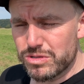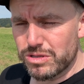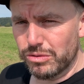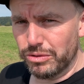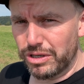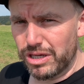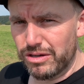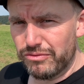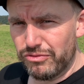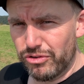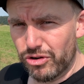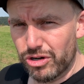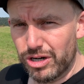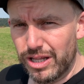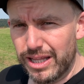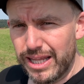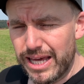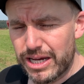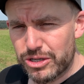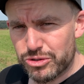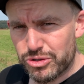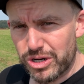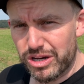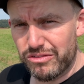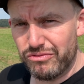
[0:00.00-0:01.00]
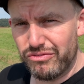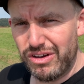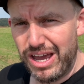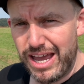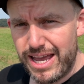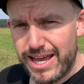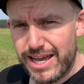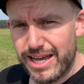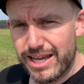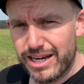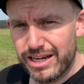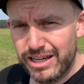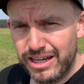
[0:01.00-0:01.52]
looking for an electric
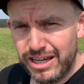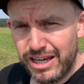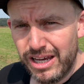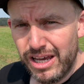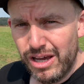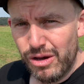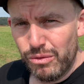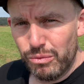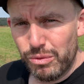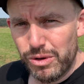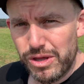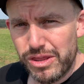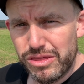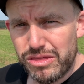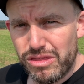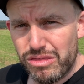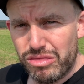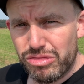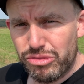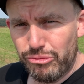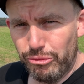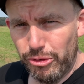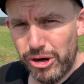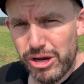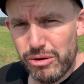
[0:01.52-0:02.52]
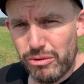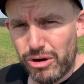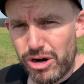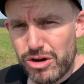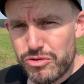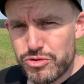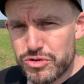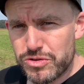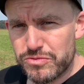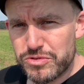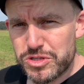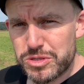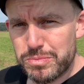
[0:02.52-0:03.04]
van with 3
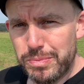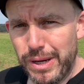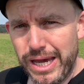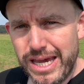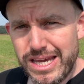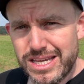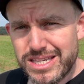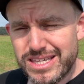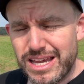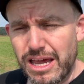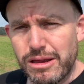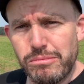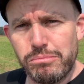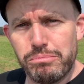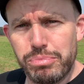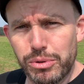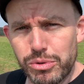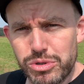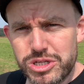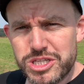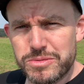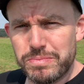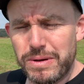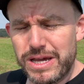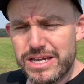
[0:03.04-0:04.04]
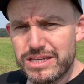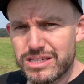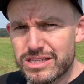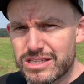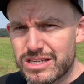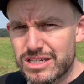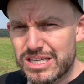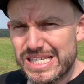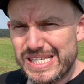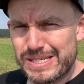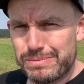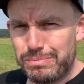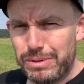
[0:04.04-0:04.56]
rows of space and boot space
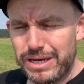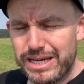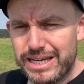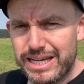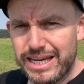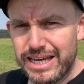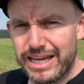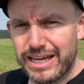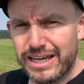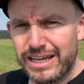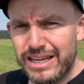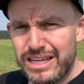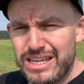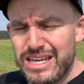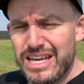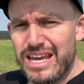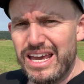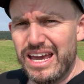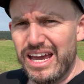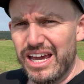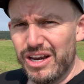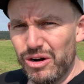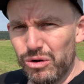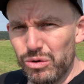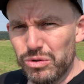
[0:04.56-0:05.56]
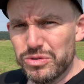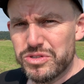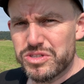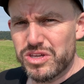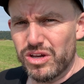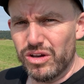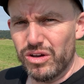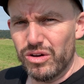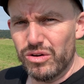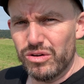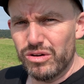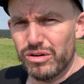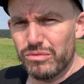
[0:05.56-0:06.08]
to spare, and
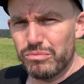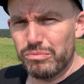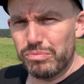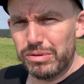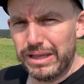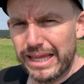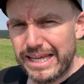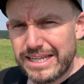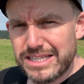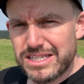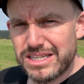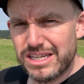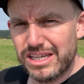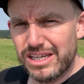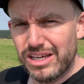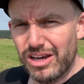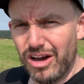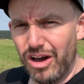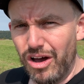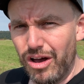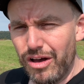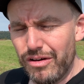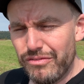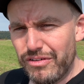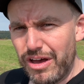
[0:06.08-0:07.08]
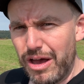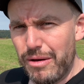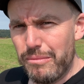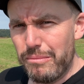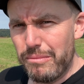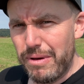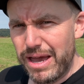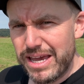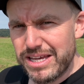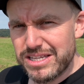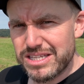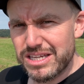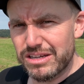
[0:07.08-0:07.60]
also plenty of
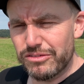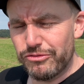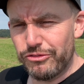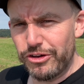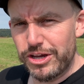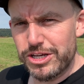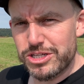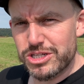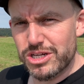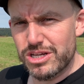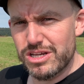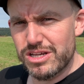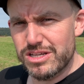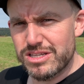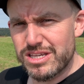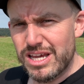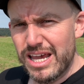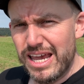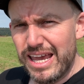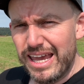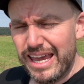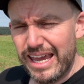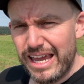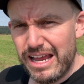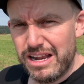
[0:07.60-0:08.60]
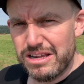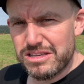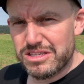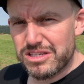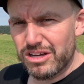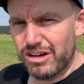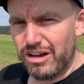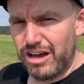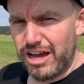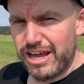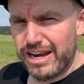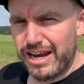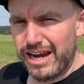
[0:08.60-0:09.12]
amazing features
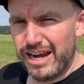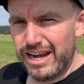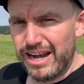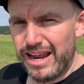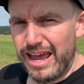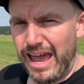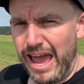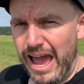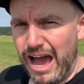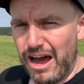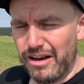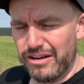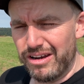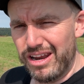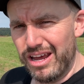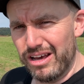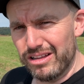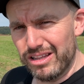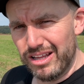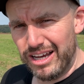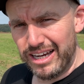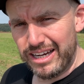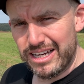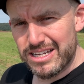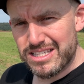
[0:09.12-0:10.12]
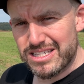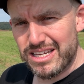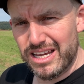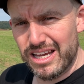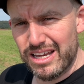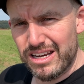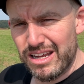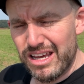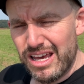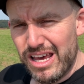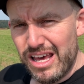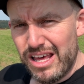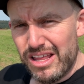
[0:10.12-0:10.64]
inside and out. Now, like I
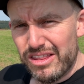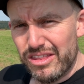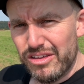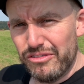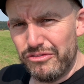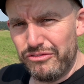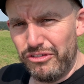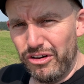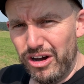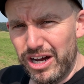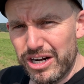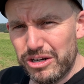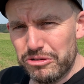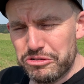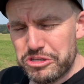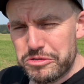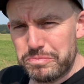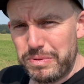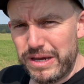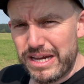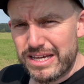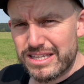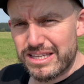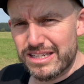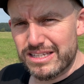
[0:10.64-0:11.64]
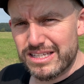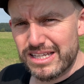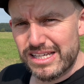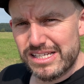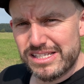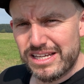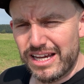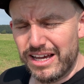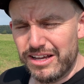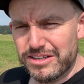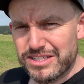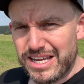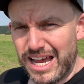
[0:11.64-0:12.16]
said, the final specs and
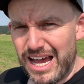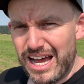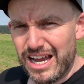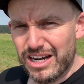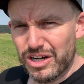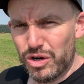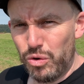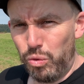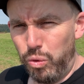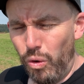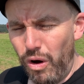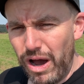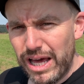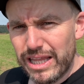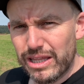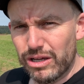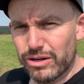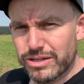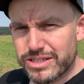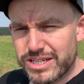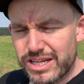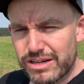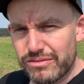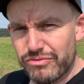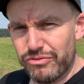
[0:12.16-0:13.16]
details aren't quite locked in